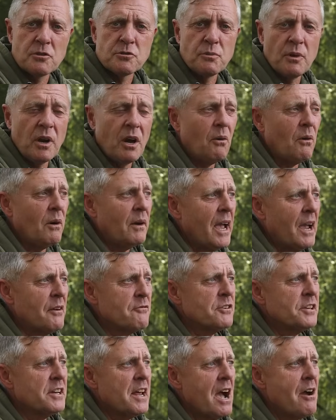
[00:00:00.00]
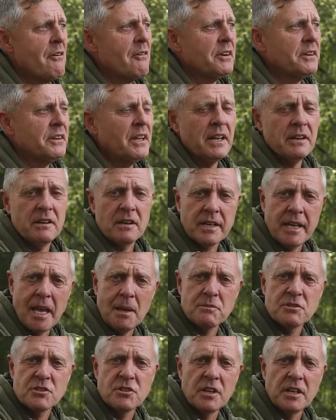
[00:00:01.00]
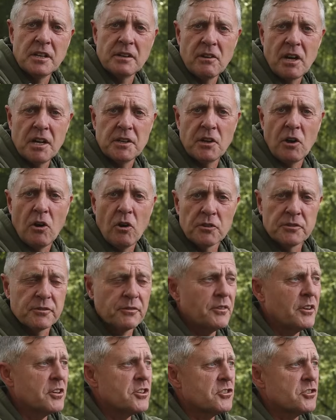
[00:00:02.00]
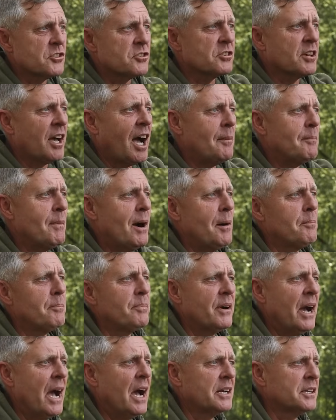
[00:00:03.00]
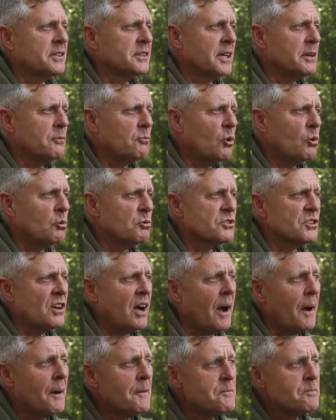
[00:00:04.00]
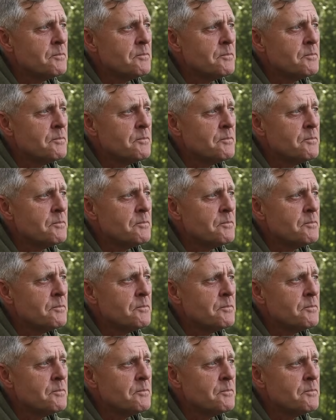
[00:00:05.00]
as well, every now and then I kept seeing like the odd fish just come up out of the deep water,